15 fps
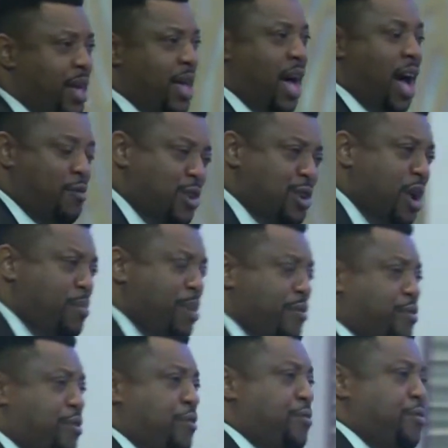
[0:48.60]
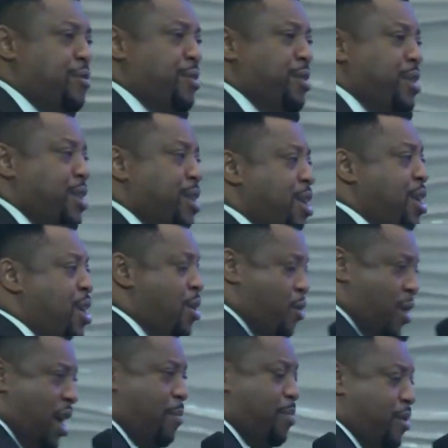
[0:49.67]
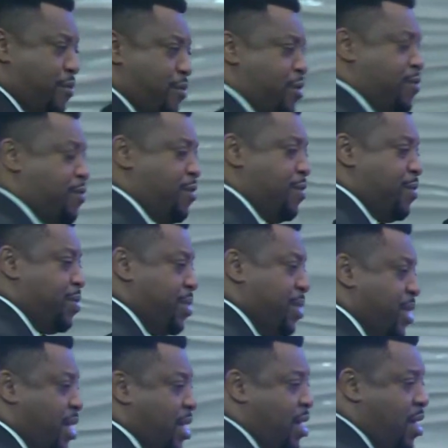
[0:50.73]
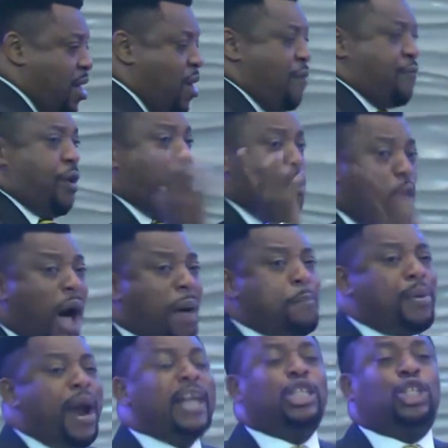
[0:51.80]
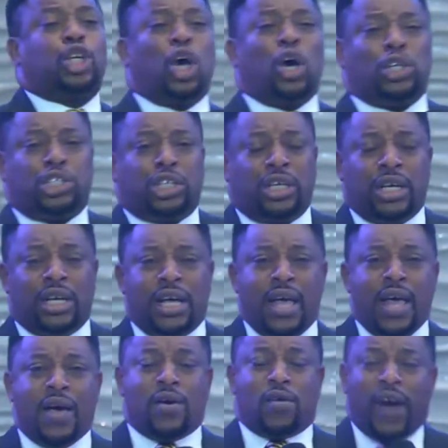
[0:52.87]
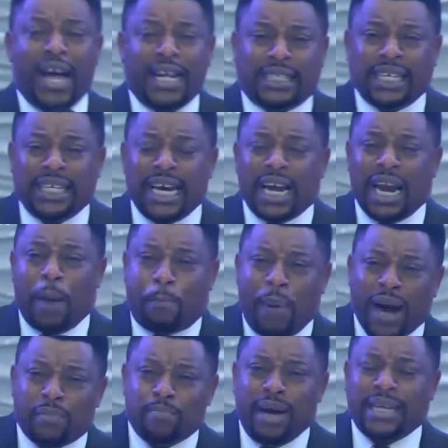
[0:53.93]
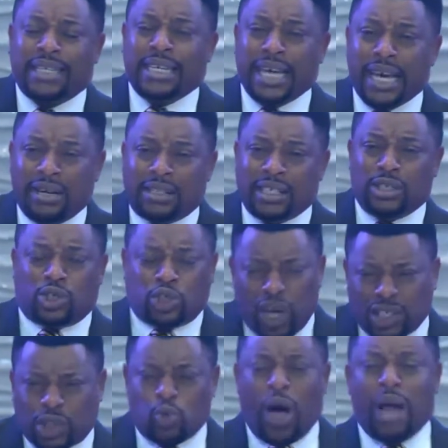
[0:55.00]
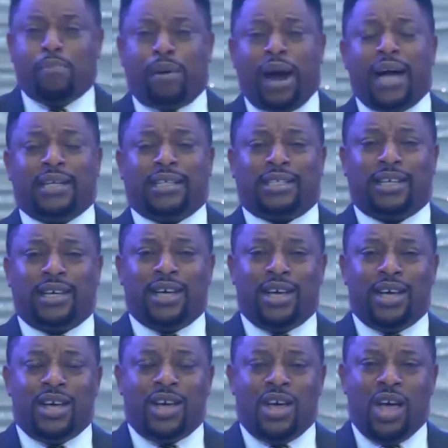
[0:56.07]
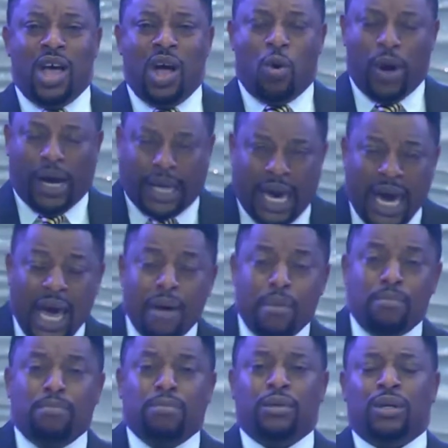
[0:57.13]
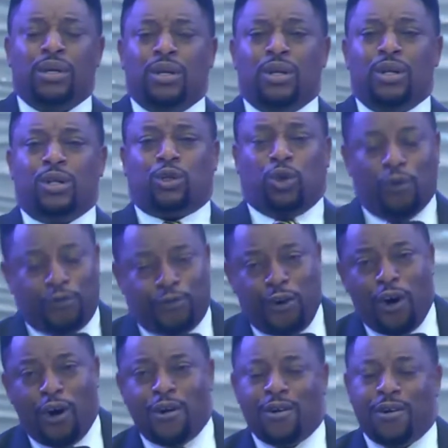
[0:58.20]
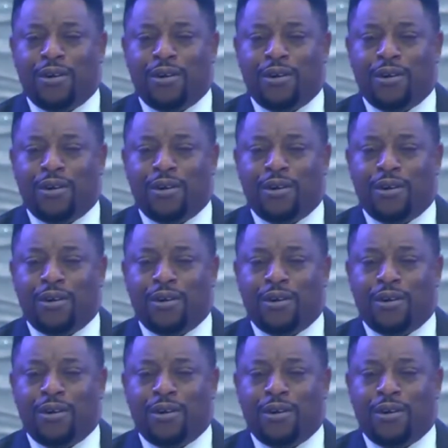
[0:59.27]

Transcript: Have we not been fruitful? We have been fruitful. From one branch church, renting an apartment in Hilton, just one branch, we came to four.